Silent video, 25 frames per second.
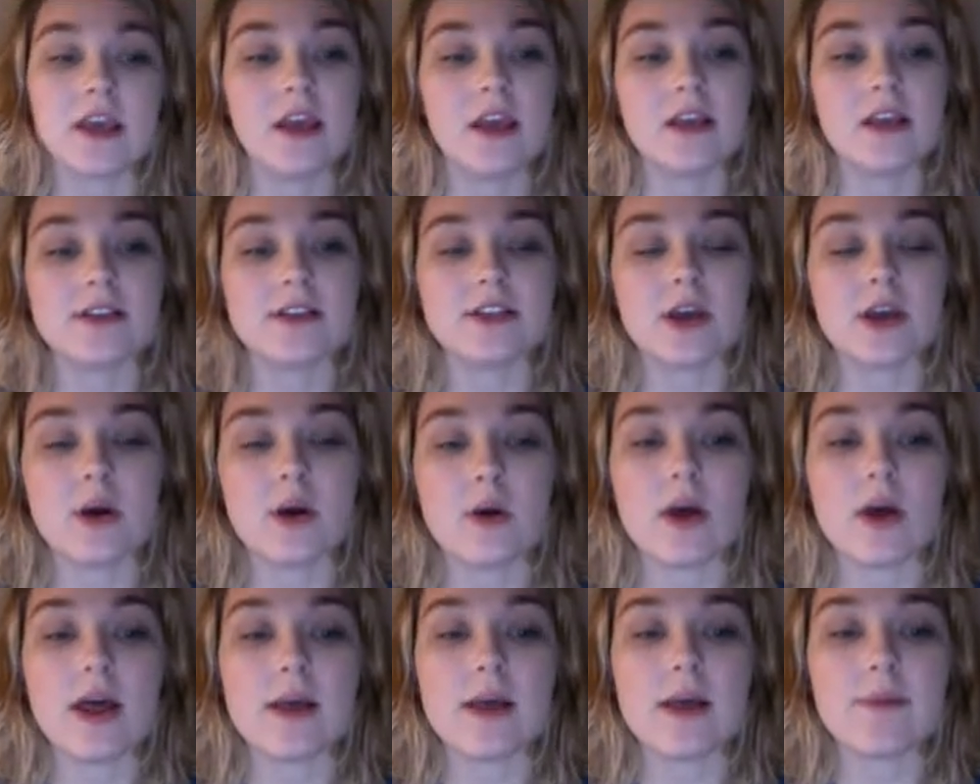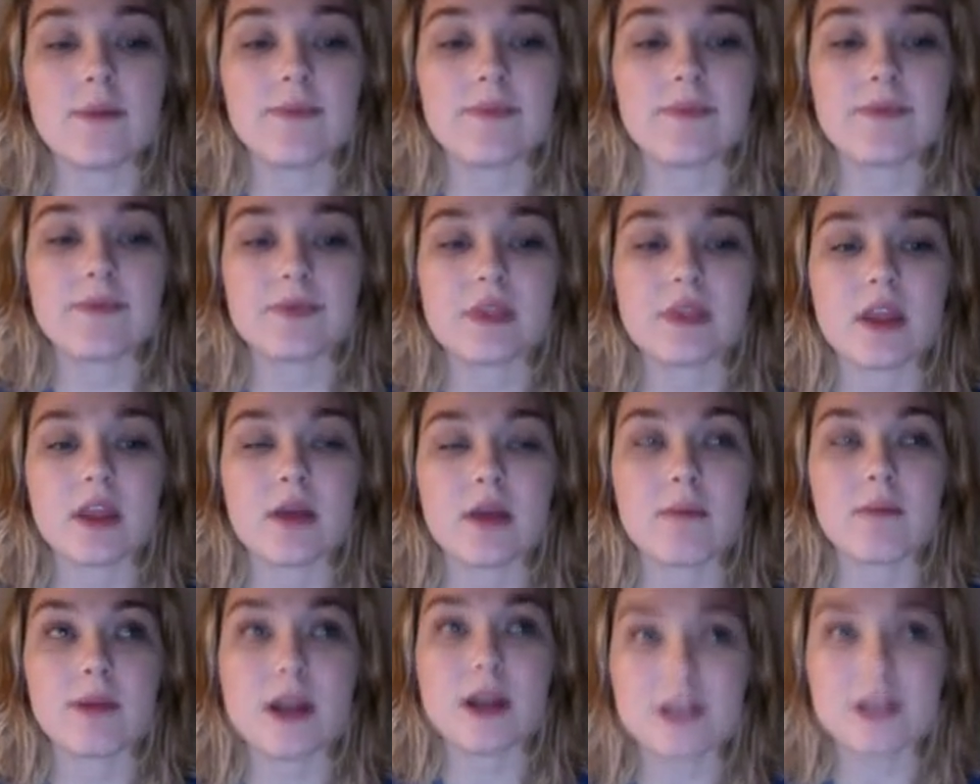So
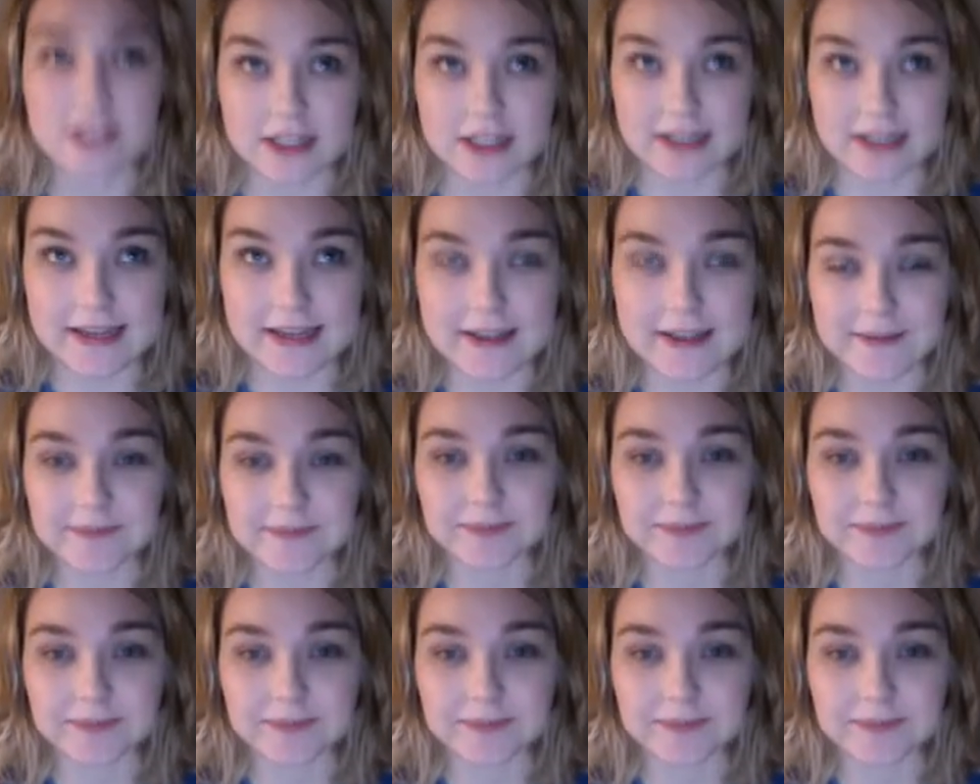personally,